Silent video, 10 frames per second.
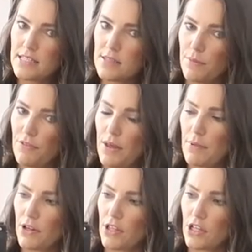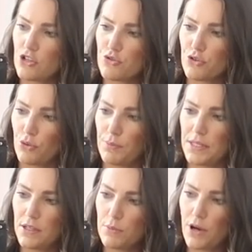Some of them are like a true
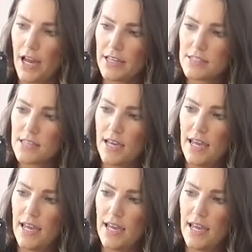medium rise.